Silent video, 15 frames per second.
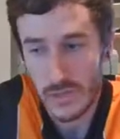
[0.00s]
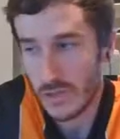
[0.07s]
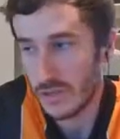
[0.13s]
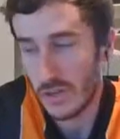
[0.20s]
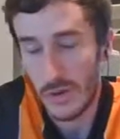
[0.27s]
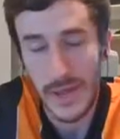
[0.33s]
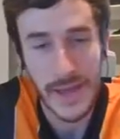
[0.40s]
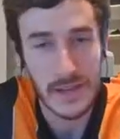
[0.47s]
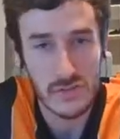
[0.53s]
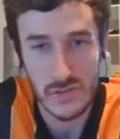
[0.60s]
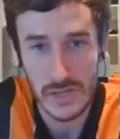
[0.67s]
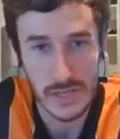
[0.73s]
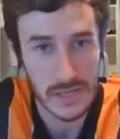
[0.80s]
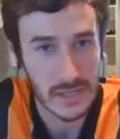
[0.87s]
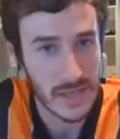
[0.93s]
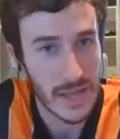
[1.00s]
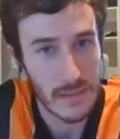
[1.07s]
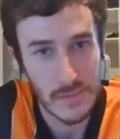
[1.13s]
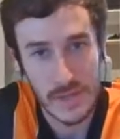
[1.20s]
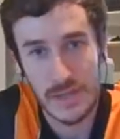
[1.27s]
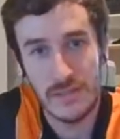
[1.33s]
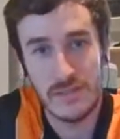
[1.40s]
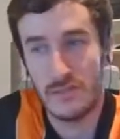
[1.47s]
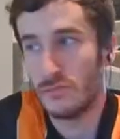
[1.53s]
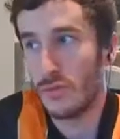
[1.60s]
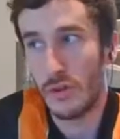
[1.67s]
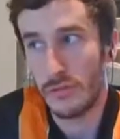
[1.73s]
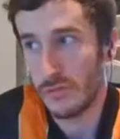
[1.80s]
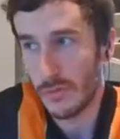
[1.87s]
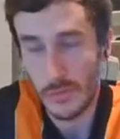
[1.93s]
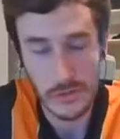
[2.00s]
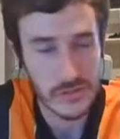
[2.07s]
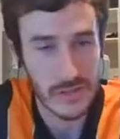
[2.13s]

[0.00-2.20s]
a hat trick in a game against a Rotherham or